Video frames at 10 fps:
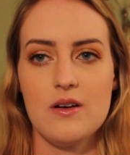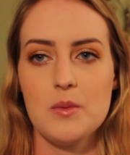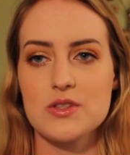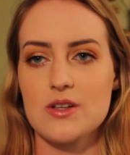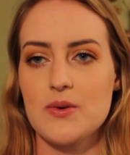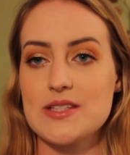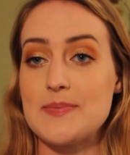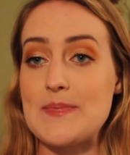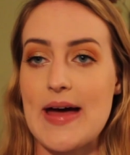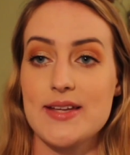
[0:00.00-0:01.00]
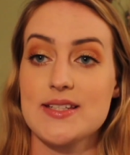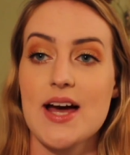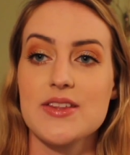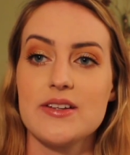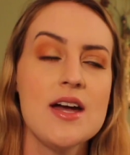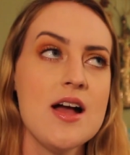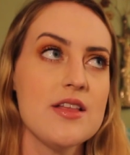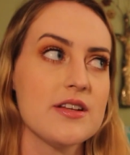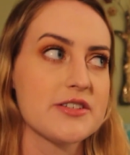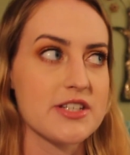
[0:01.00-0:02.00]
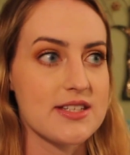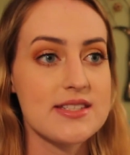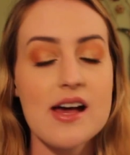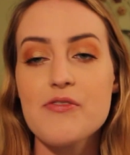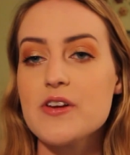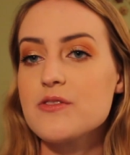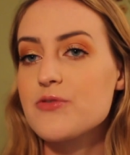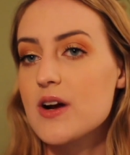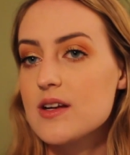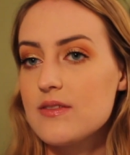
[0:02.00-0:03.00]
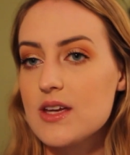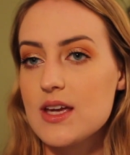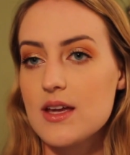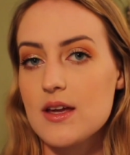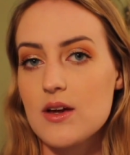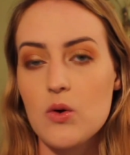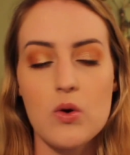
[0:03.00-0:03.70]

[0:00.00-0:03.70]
almost always a mess, I thought there's just stuff in front of it,